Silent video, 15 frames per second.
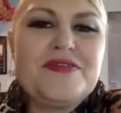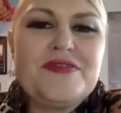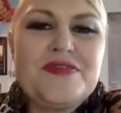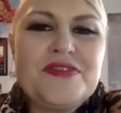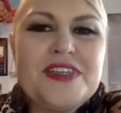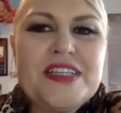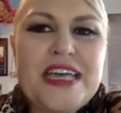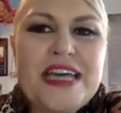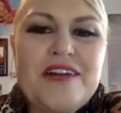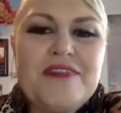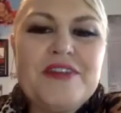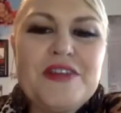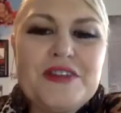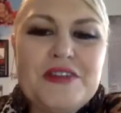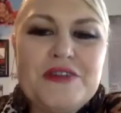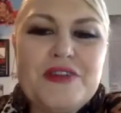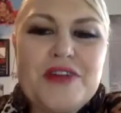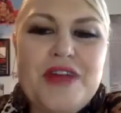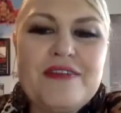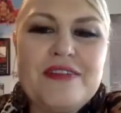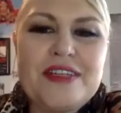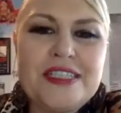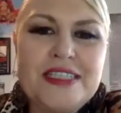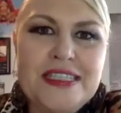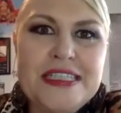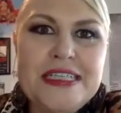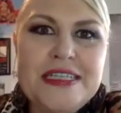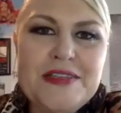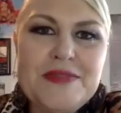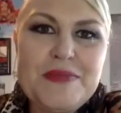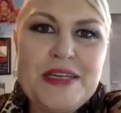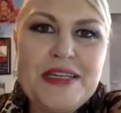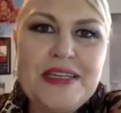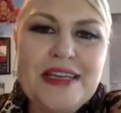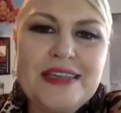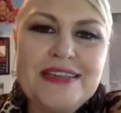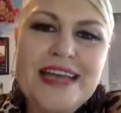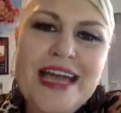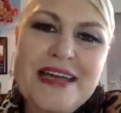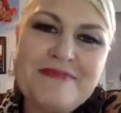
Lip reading: feel like I've known you forever. It's been a long time.